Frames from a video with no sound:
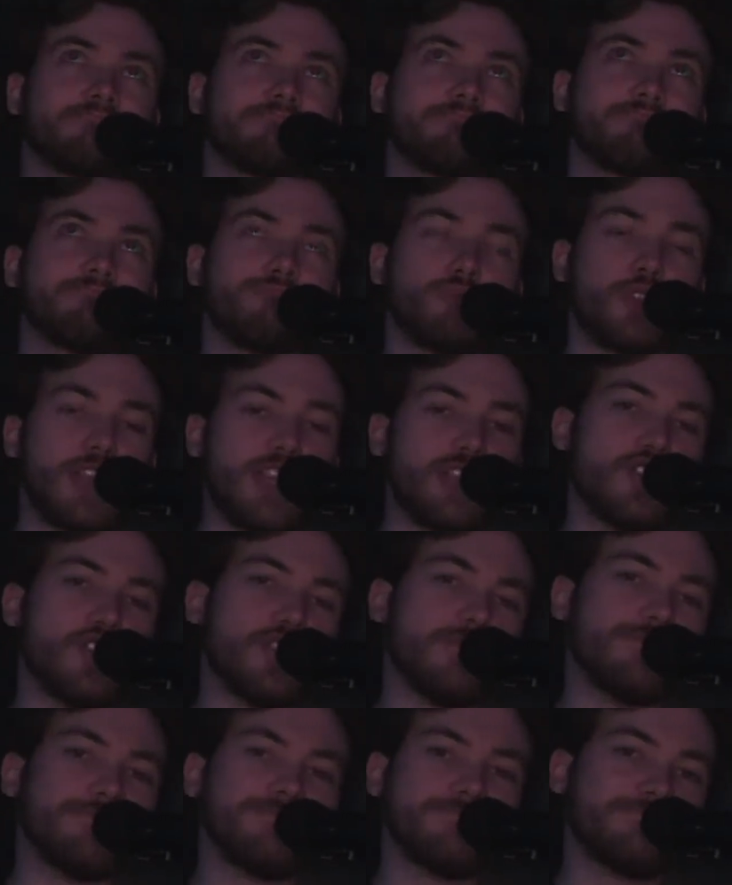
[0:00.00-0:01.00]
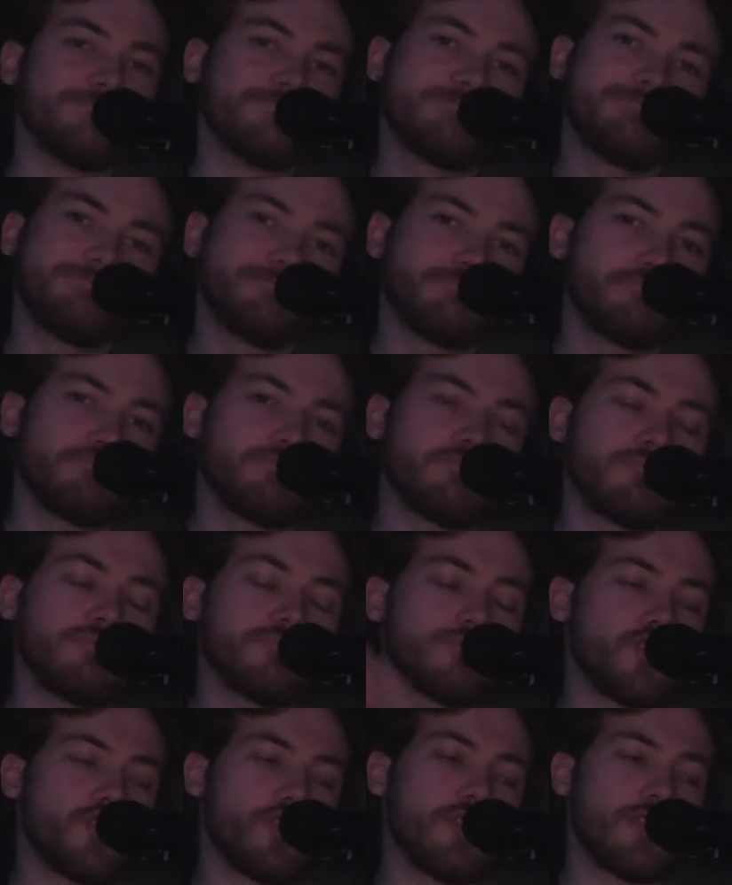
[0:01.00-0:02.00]
region
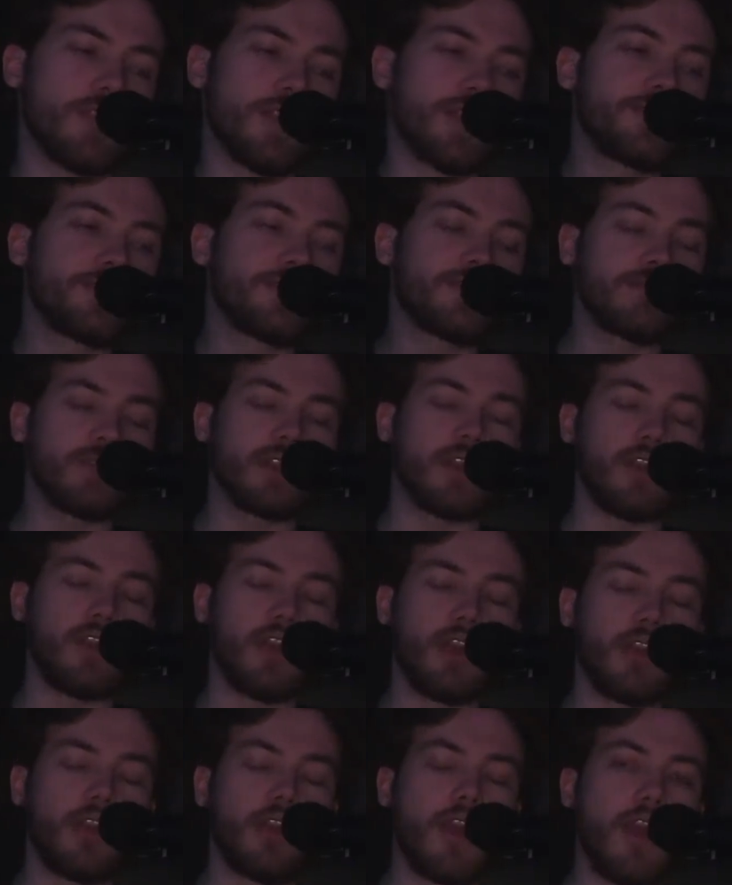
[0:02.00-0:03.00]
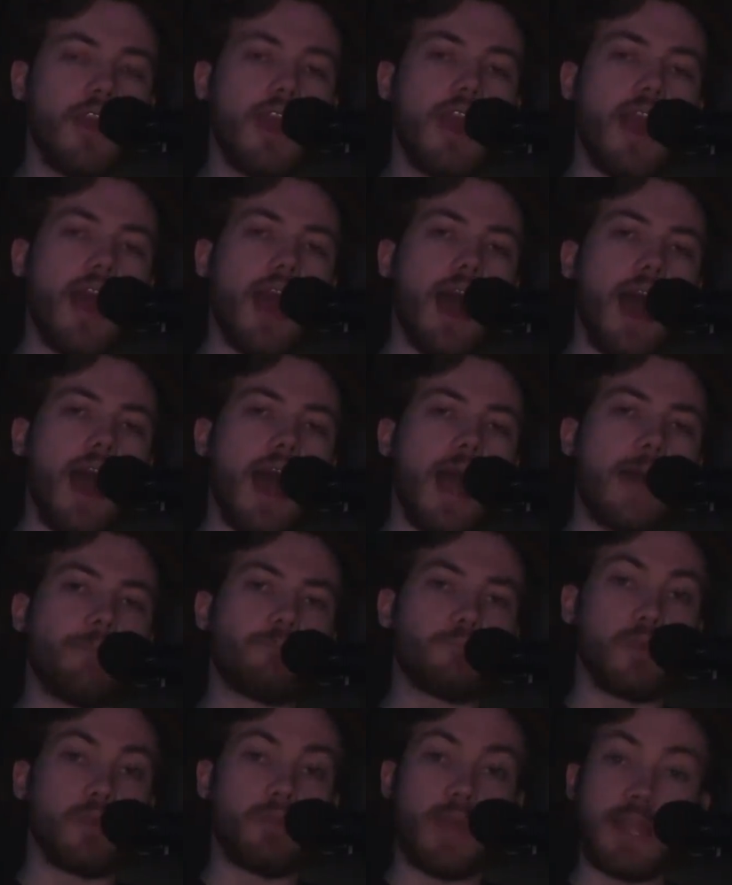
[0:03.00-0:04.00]
during this, we don't know.
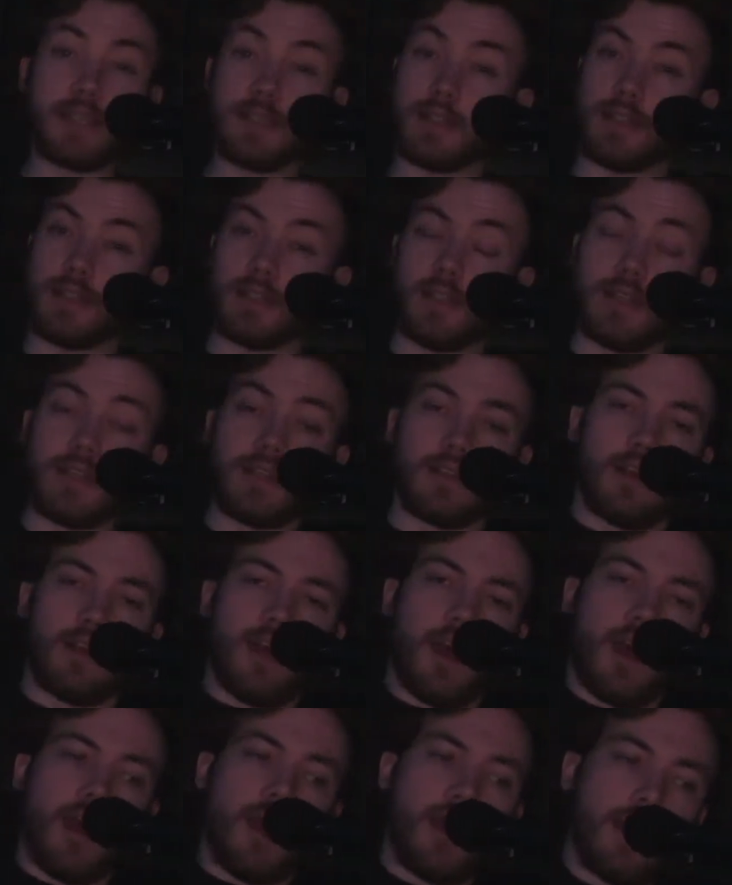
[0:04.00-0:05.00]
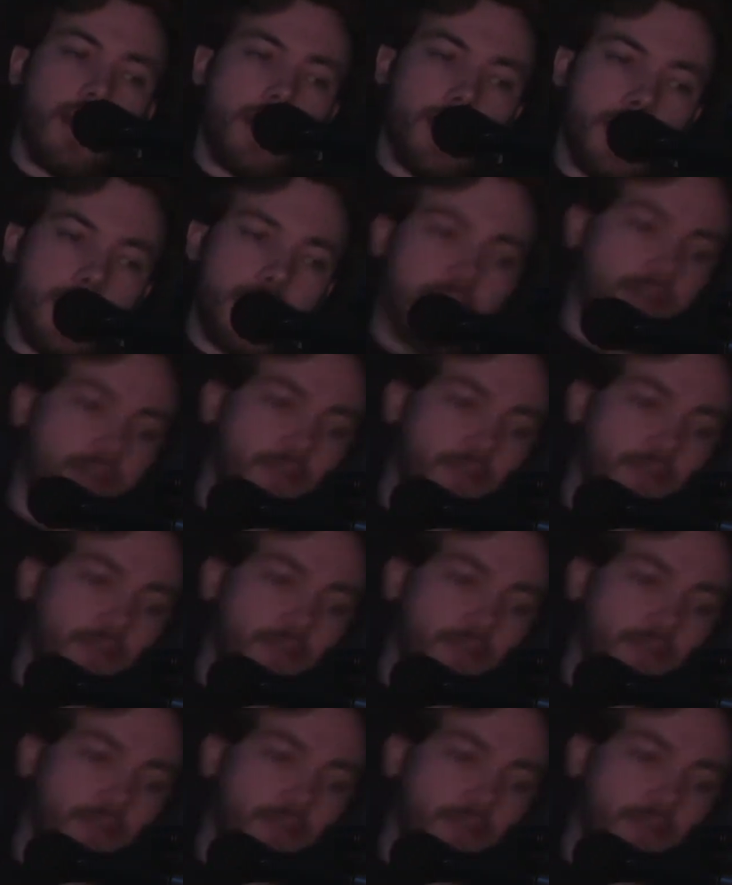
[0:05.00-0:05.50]
But basically, I